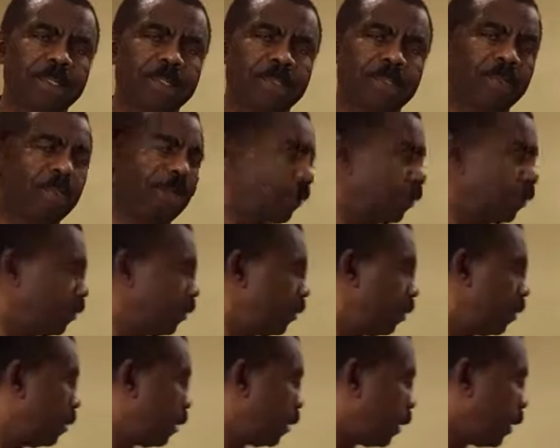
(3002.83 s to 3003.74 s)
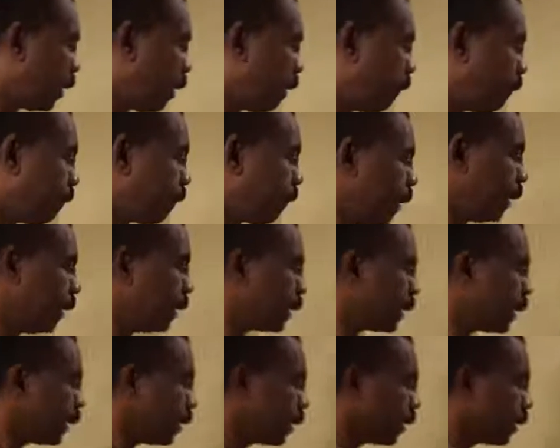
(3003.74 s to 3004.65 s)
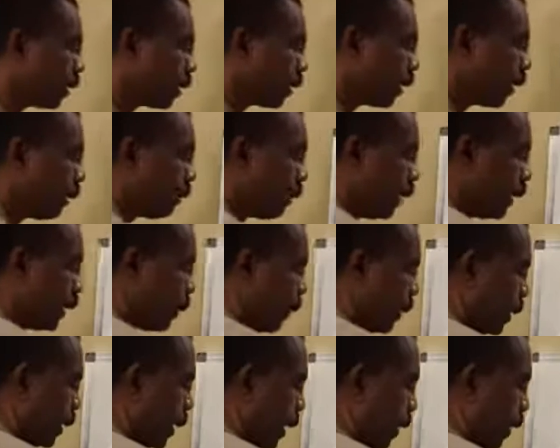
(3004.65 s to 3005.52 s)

So if this was